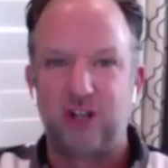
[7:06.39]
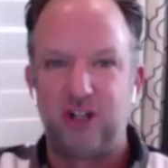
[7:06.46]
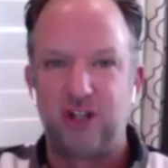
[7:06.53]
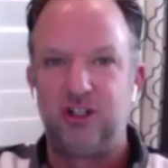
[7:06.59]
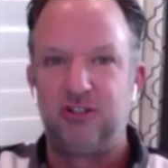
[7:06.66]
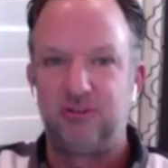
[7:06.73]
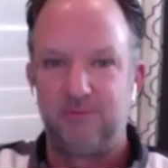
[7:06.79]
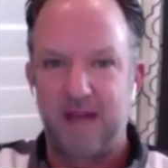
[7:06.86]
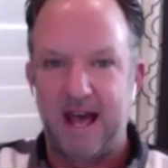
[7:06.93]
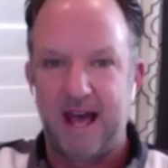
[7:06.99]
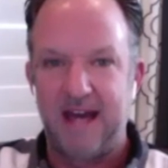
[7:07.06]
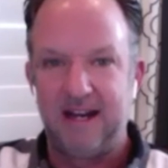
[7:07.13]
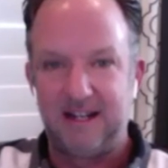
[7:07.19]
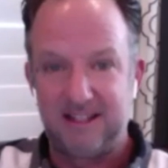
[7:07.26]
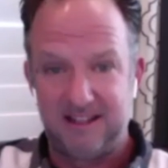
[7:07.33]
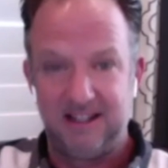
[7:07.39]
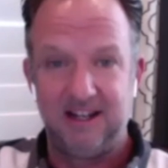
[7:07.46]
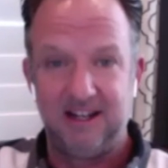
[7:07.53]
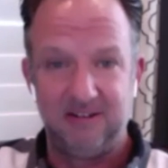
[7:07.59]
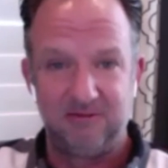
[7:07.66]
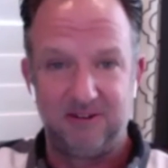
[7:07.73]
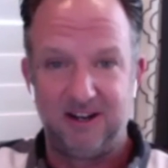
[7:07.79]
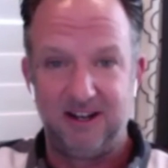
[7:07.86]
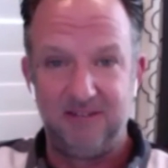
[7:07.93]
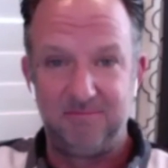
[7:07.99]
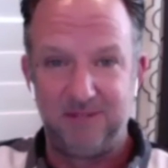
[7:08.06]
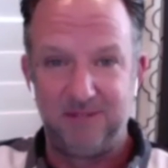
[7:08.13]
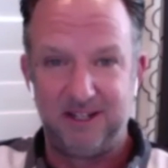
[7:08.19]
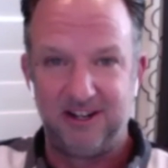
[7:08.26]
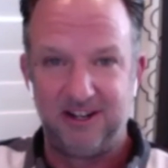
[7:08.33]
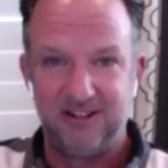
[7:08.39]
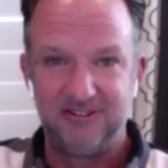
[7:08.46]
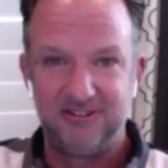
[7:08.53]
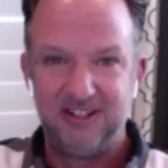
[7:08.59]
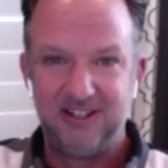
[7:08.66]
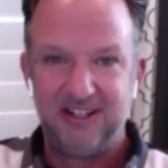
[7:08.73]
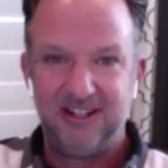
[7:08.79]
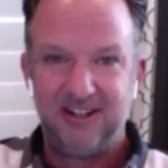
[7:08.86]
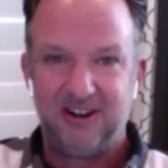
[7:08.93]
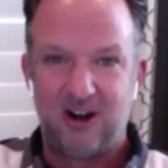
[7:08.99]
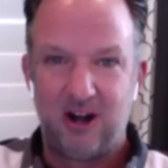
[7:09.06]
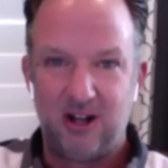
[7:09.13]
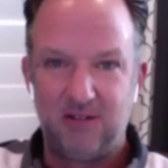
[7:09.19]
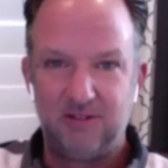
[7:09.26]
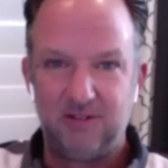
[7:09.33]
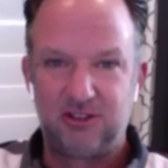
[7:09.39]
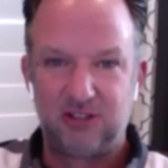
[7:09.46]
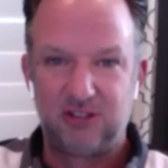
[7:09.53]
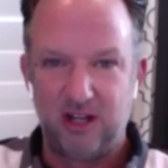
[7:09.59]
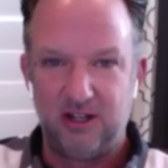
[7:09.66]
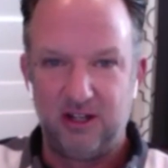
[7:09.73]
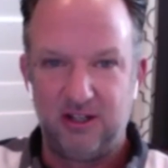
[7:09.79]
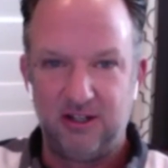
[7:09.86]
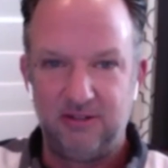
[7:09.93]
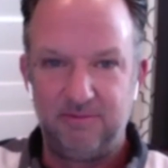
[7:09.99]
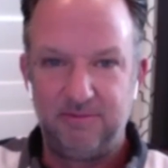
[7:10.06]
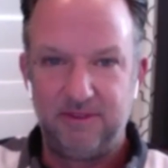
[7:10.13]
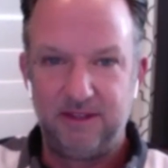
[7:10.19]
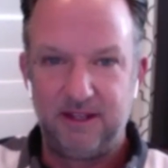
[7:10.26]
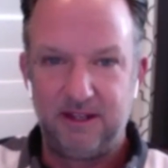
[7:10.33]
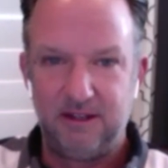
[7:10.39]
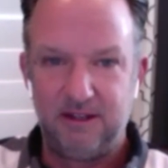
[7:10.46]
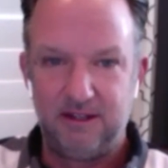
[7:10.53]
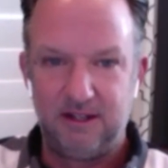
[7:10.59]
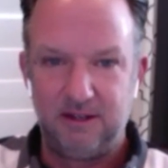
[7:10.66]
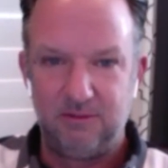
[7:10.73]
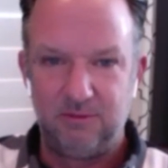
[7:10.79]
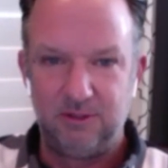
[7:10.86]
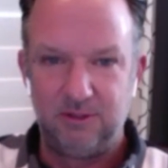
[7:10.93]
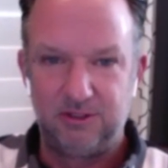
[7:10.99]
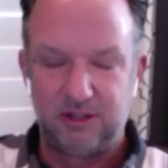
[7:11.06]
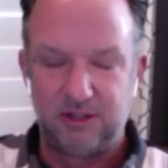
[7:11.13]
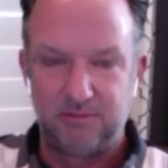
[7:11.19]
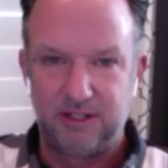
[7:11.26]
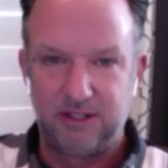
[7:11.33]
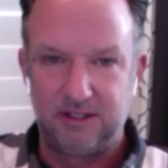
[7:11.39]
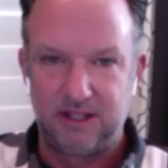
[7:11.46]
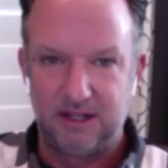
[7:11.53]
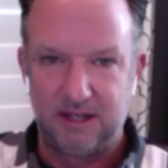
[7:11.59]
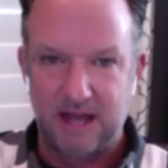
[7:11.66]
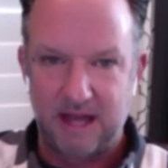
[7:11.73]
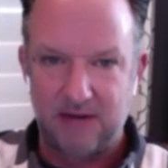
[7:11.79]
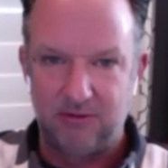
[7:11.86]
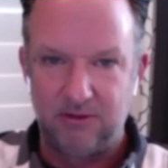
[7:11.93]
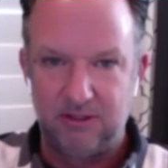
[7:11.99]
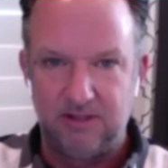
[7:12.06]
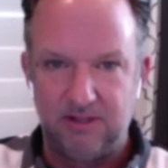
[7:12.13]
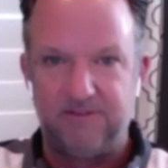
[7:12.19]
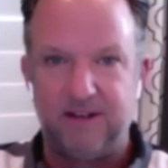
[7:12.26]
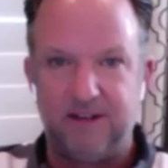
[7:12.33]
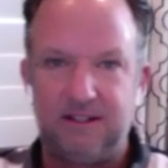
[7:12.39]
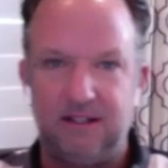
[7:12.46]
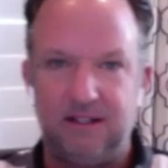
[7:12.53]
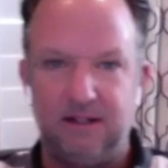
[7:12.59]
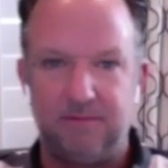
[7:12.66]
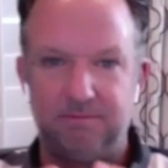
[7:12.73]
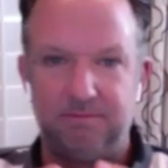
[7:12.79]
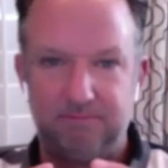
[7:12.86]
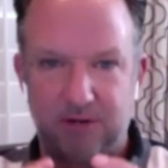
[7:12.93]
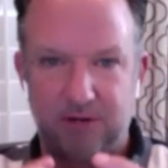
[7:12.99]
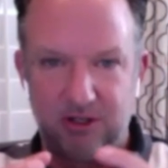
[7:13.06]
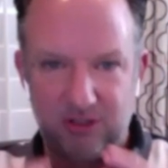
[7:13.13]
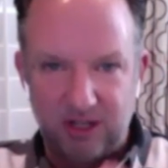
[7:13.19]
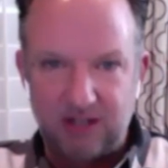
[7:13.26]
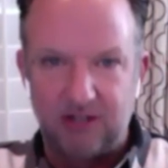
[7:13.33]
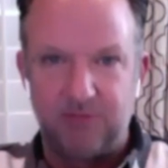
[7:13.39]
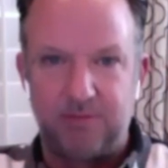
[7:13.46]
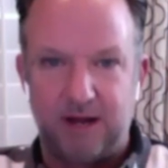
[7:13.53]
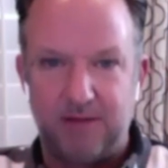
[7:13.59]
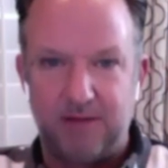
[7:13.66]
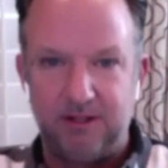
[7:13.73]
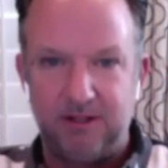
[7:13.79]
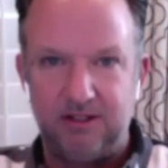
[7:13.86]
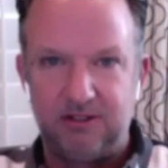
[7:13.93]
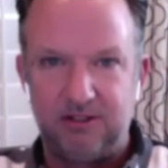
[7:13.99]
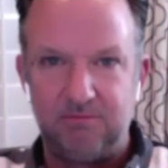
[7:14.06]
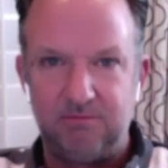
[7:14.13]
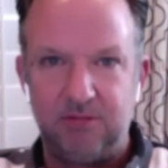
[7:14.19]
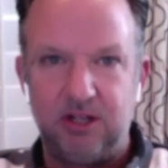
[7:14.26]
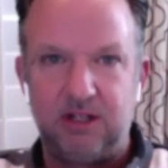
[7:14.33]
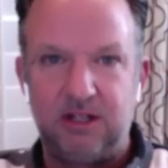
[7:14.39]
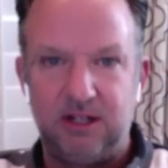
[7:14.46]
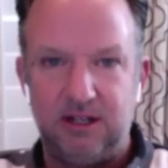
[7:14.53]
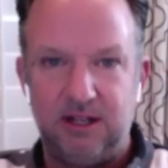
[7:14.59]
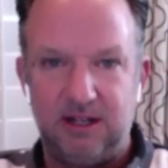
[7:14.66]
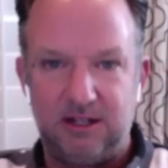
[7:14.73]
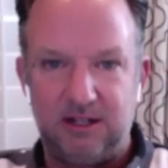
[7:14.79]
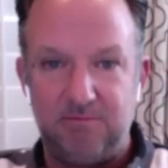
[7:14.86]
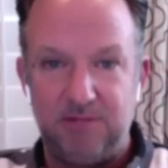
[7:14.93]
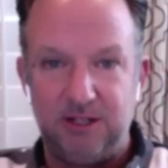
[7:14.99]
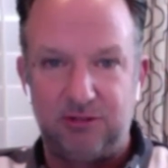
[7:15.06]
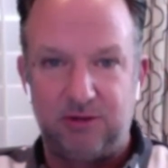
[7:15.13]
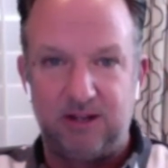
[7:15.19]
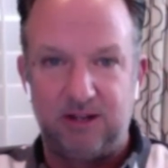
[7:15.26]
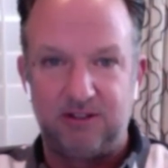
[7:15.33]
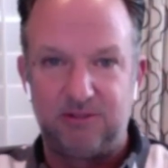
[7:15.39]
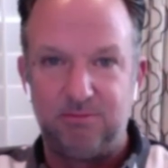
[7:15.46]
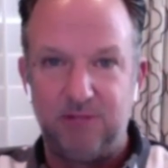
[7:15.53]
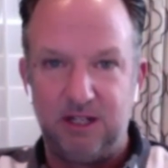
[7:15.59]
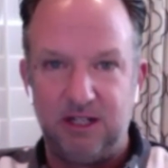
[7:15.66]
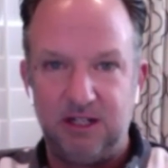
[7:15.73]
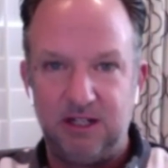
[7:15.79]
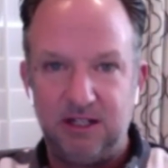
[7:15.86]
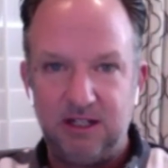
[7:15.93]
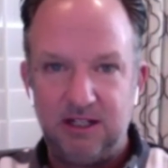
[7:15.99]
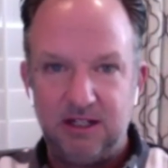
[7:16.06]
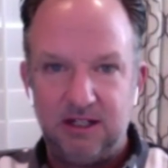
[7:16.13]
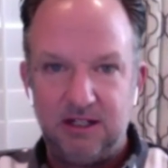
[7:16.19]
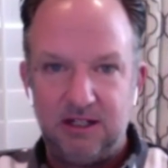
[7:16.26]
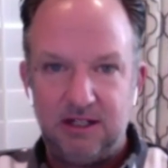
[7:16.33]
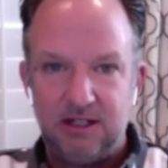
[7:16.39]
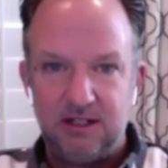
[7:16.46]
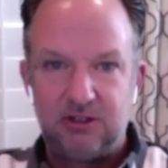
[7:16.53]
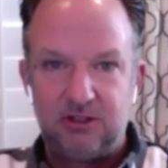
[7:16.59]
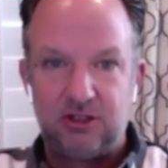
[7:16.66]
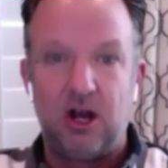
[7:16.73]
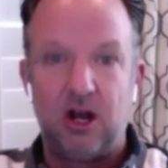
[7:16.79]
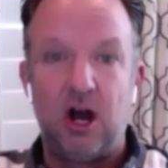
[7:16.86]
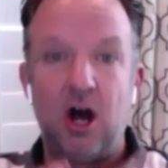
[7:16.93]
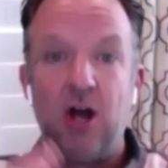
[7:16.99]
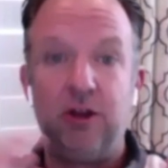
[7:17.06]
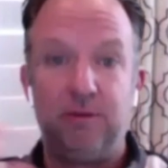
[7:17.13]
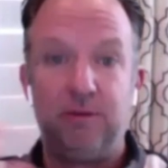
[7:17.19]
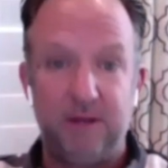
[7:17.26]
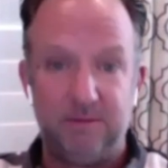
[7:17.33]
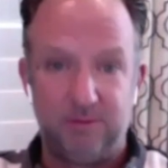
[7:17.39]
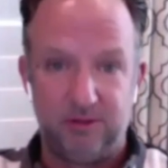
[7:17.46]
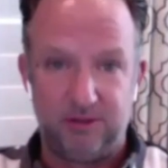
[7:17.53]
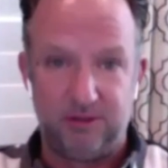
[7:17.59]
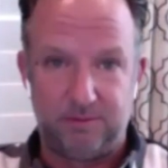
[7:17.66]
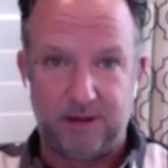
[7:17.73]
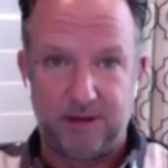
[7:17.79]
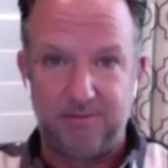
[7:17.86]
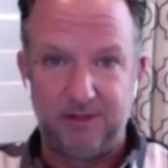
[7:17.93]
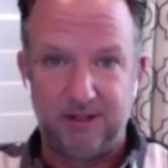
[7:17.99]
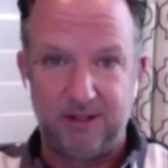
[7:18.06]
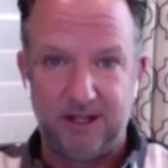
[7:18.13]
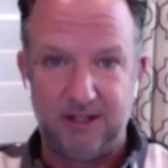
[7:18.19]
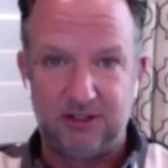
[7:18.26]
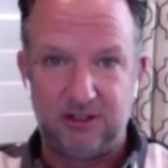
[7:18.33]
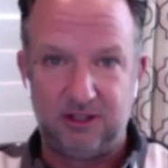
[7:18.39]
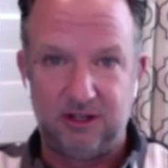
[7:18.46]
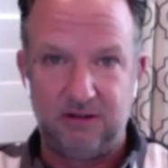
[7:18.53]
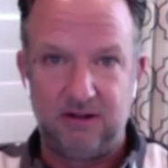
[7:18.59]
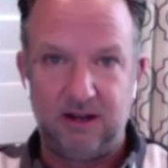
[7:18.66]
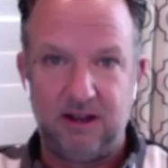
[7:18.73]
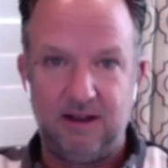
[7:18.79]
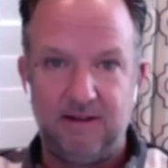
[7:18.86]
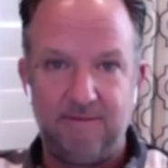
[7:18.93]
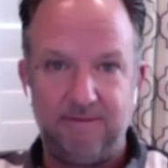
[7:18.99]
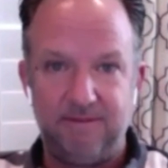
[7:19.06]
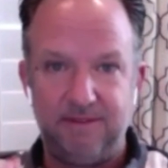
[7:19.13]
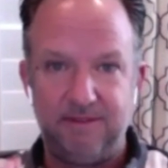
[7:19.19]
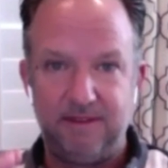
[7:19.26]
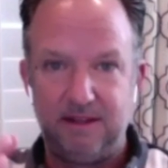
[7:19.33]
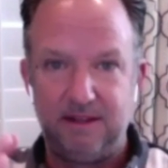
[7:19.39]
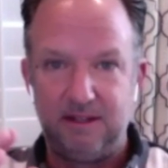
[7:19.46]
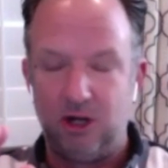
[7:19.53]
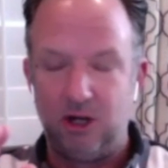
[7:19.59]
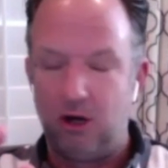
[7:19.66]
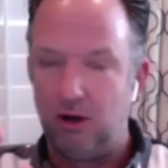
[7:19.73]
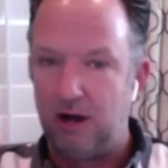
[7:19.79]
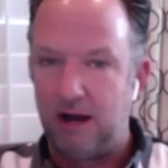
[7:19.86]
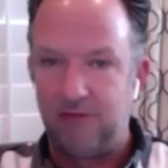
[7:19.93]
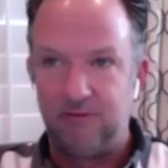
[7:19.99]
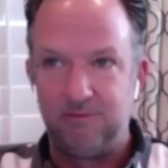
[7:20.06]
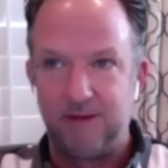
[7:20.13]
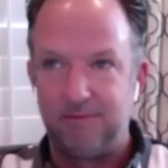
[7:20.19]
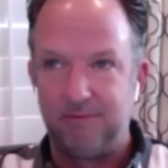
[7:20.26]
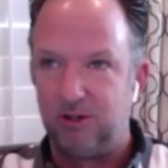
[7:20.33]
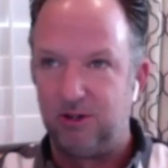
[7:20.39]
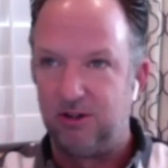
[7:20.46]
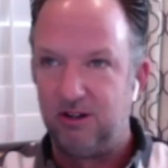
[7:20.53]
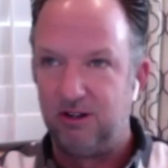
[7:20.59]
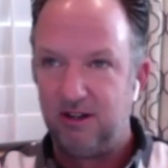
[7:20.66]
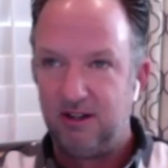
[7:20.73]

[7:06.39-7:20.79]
such a dramatic thing, right? Because all of a sudden, it it was something that not only affected a particular population, but it could, it could be transmitted to other people in the population. And and you know, I remember,